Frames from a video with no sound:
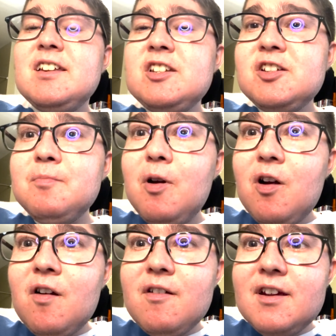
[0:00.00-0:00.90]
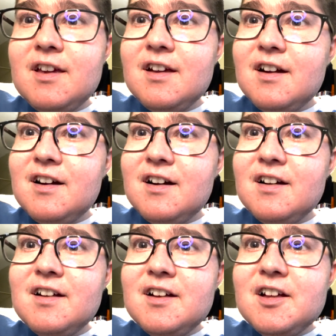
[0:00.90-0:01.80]
Chamarri uh,
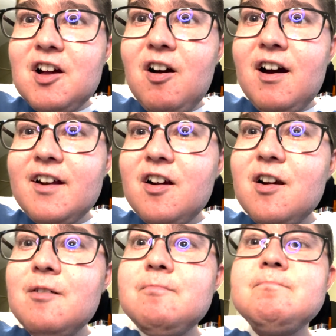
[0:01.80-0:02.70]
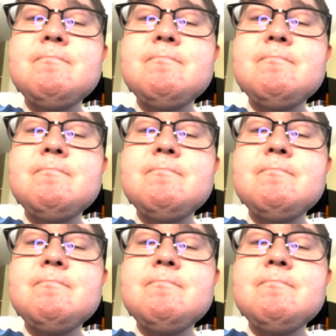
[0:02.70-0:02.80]
Conner.